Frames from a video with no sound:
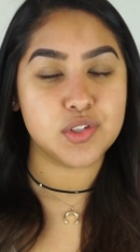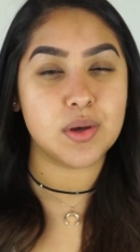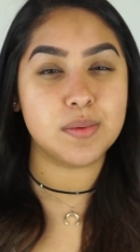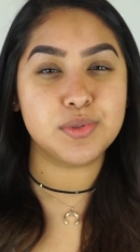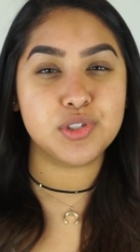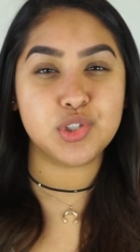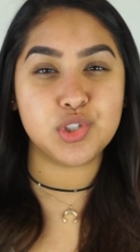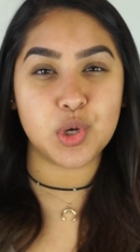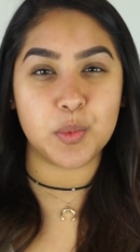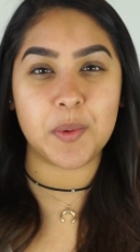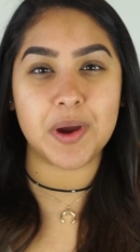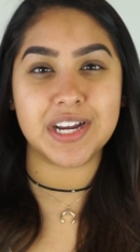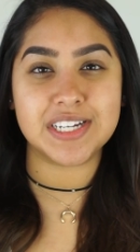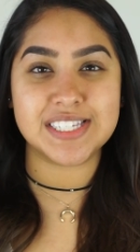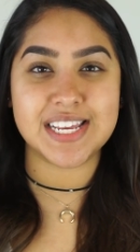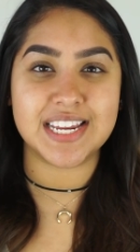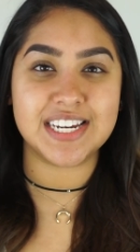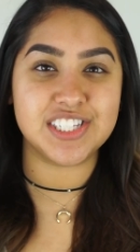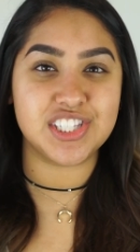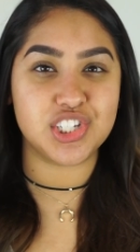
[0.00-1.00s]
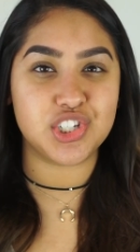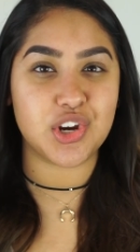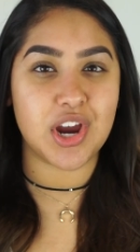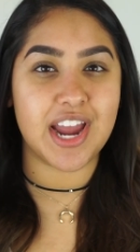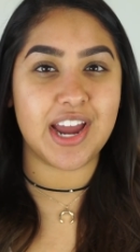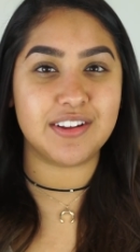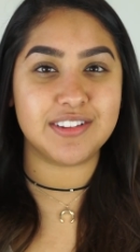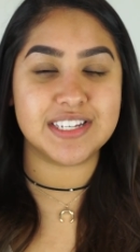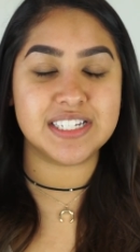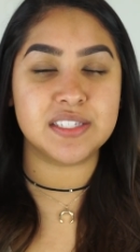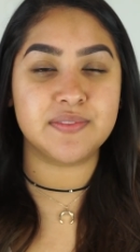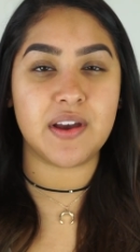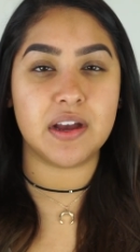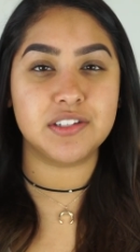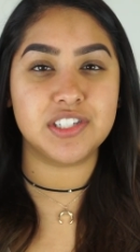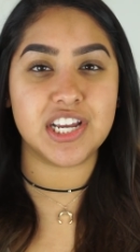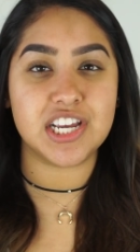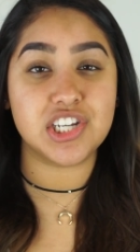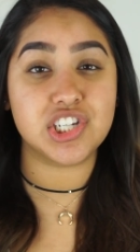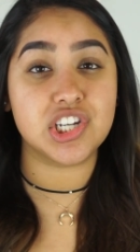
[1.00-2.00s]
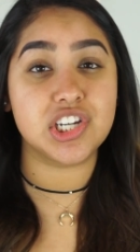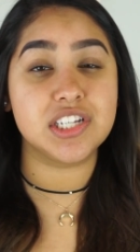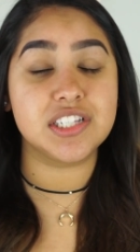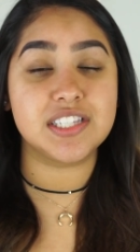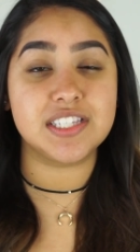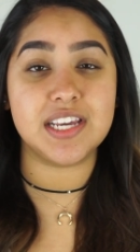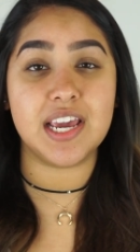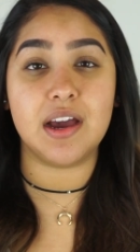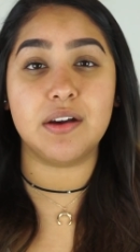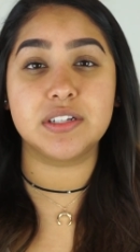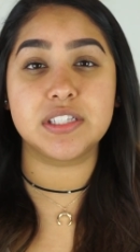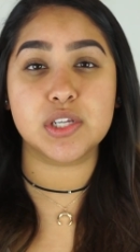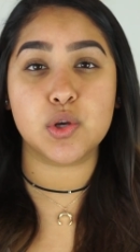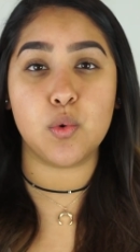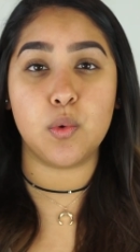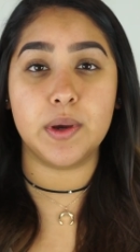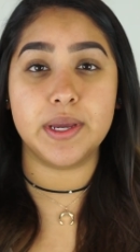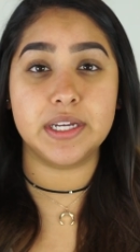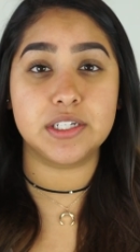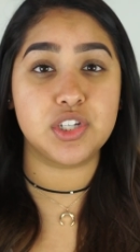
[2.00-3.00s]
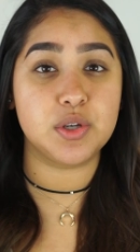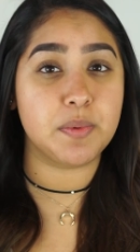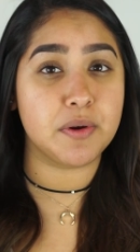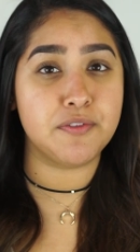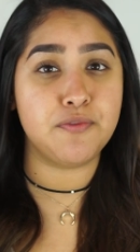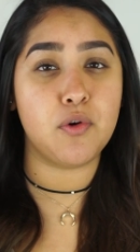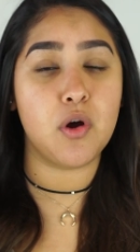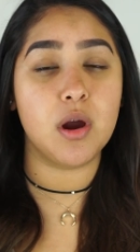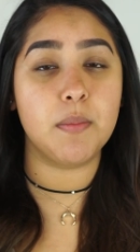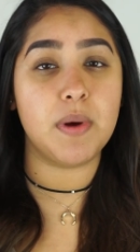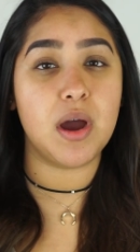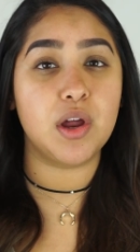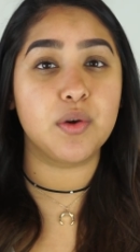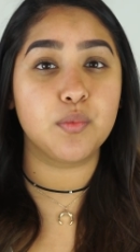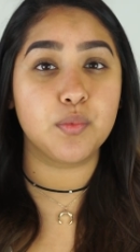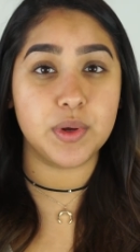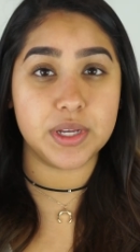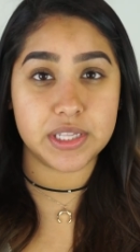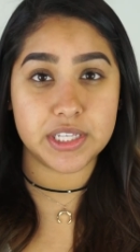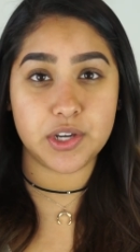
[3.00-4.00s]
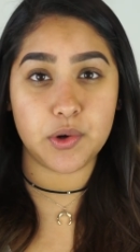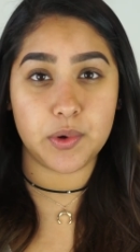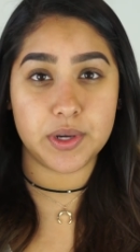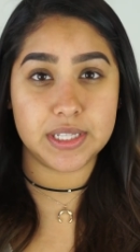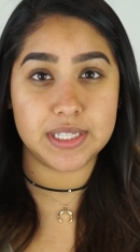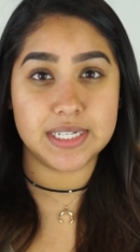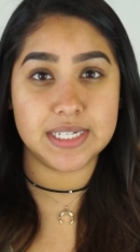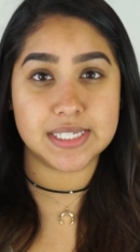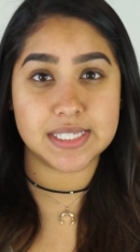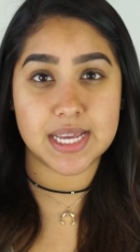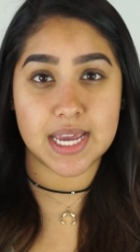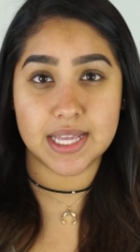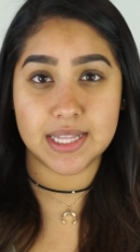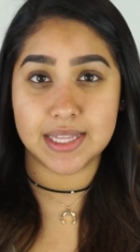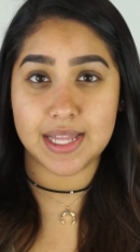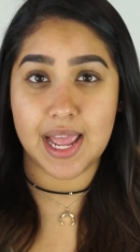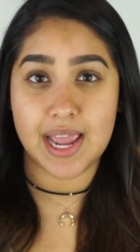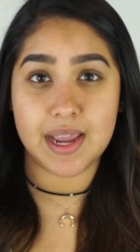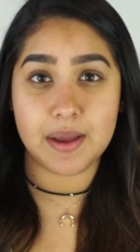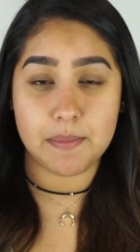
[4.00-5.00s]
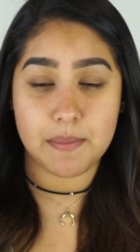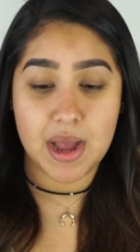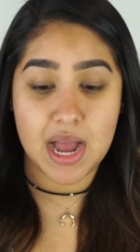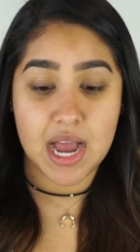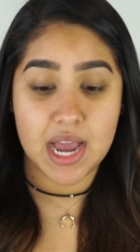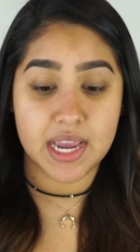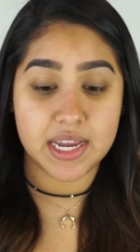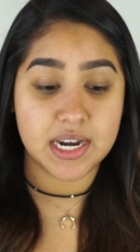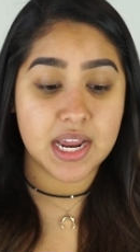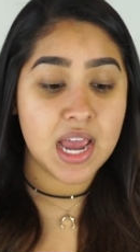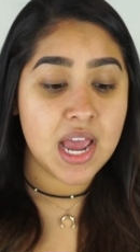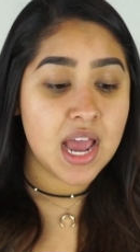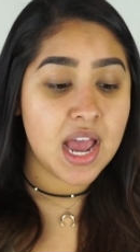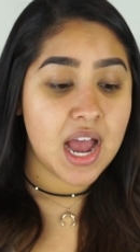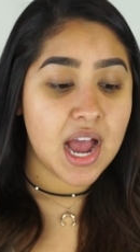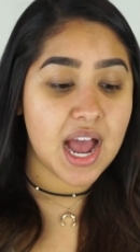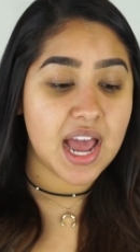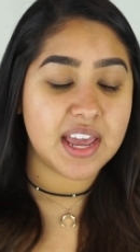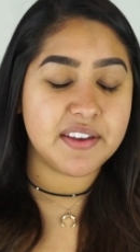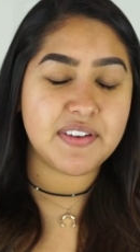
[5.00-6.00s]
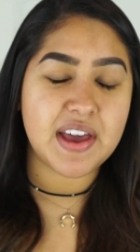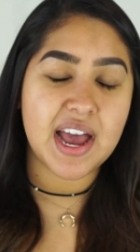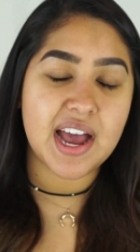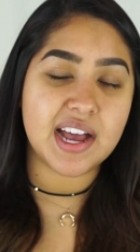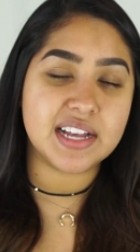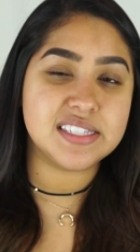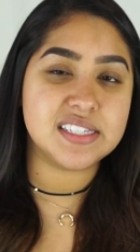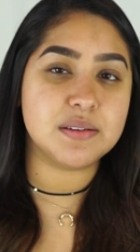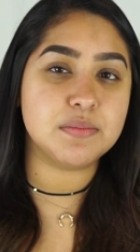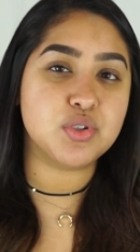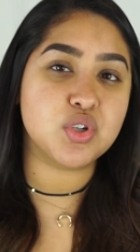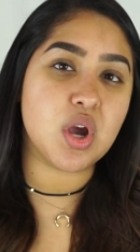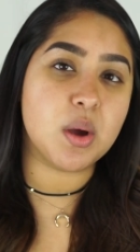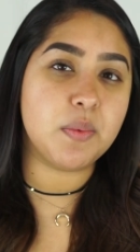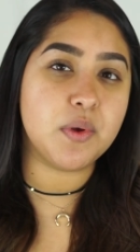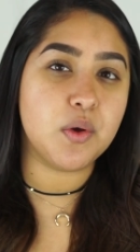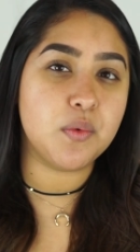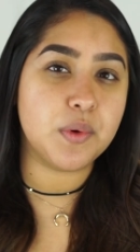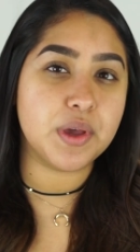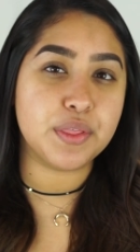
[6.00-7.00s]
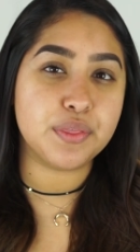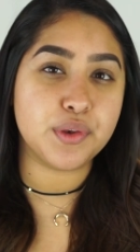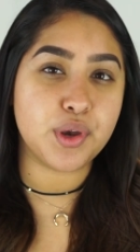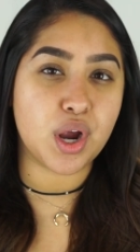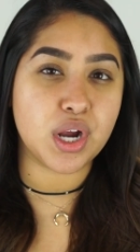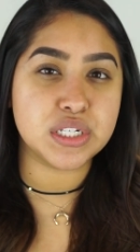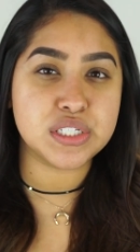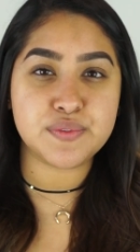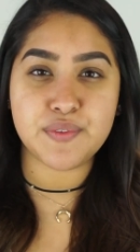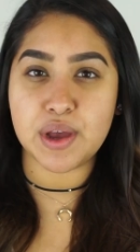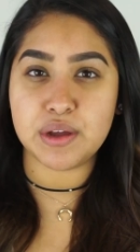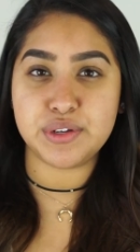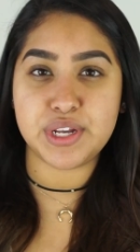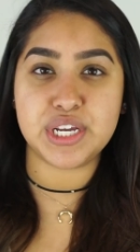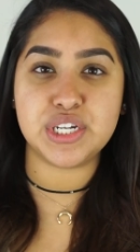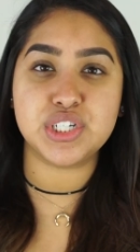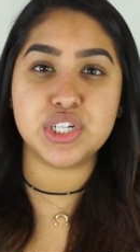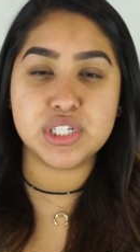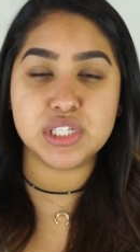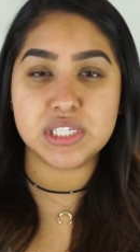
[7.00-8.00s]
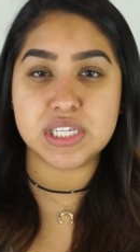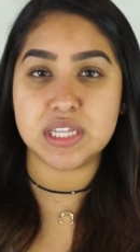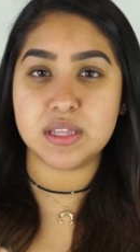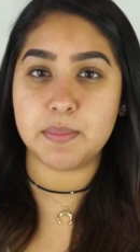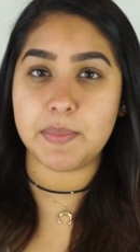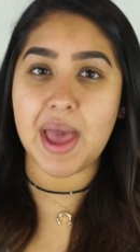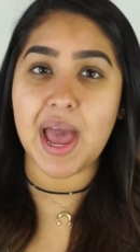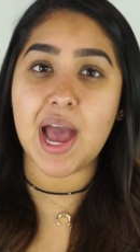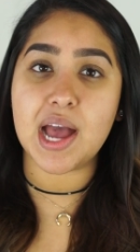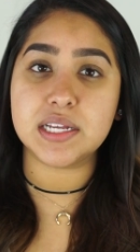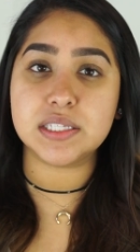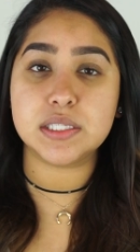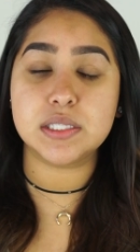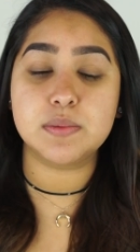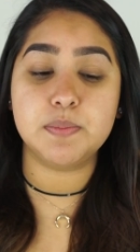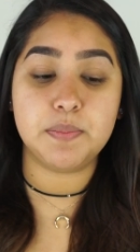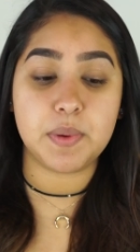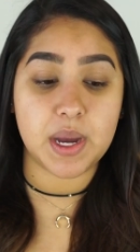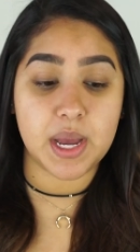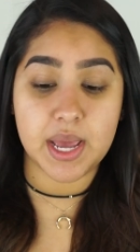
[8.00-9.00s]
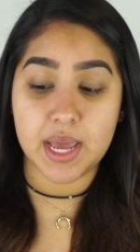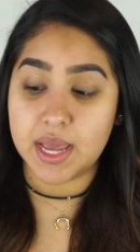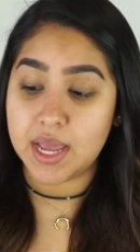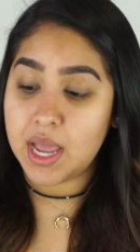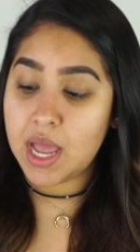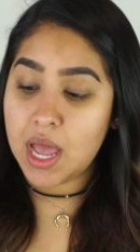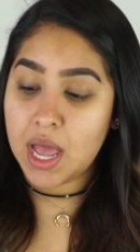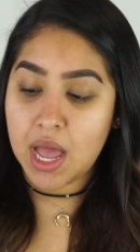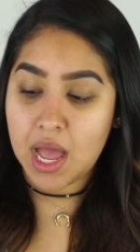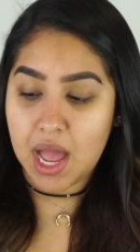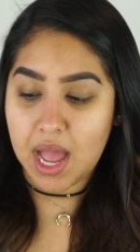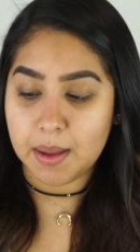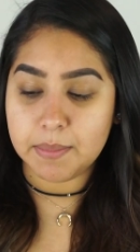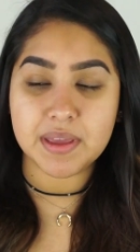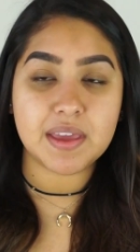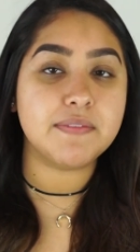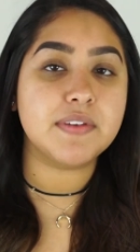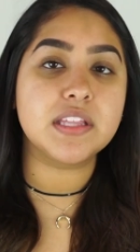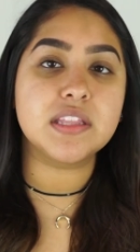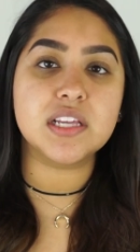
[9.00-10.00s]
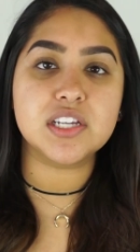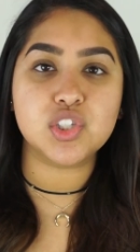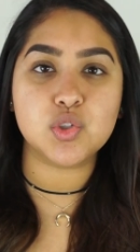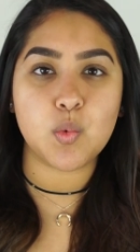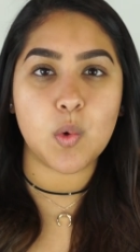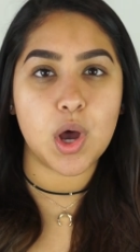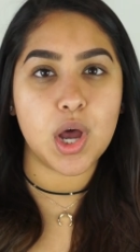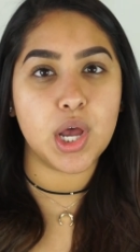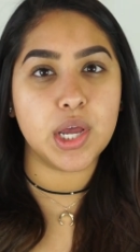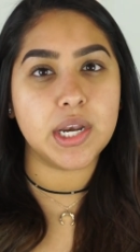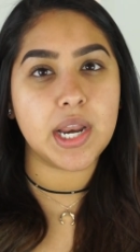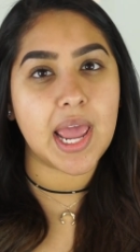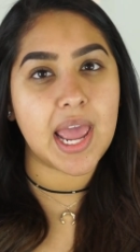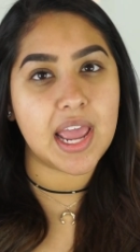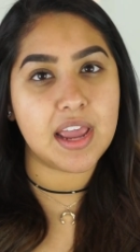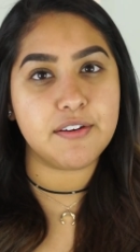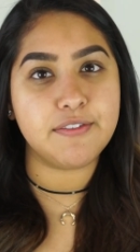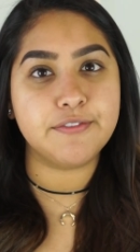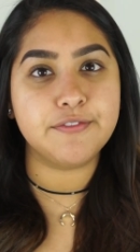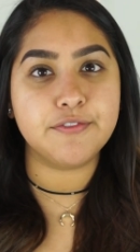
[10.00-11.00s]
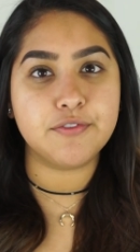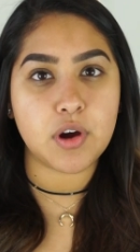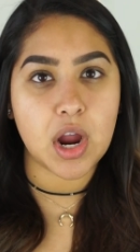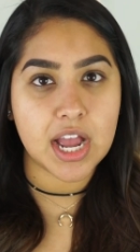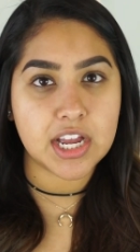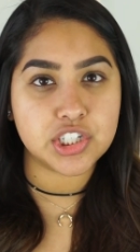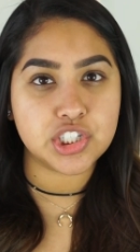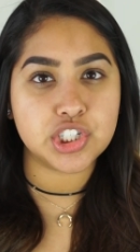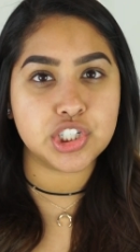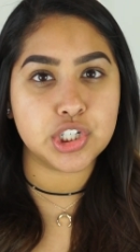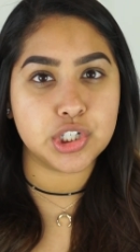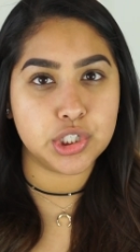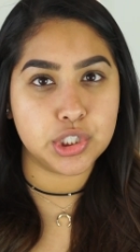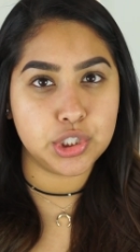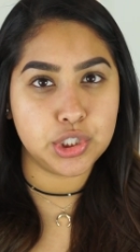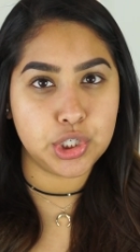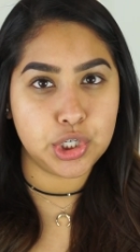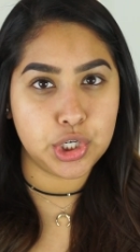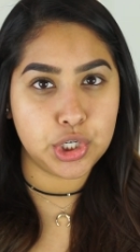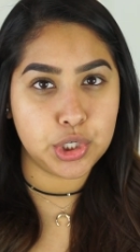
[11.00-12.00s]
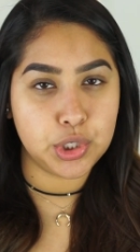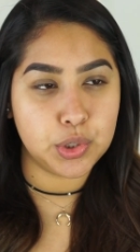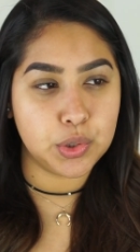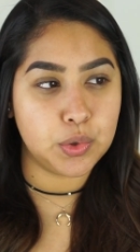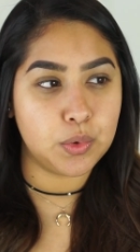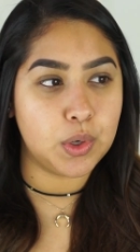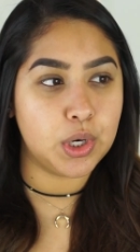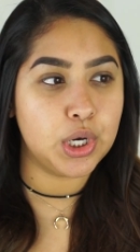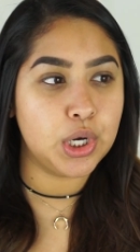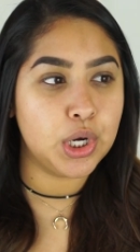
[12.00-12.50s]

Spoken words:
So I'm super excited to try out this foundation and see how it's going to perform on really oily skin like mine. I've had some trouble with Nars foundations in the past, but I'm giving this one a fresh, new,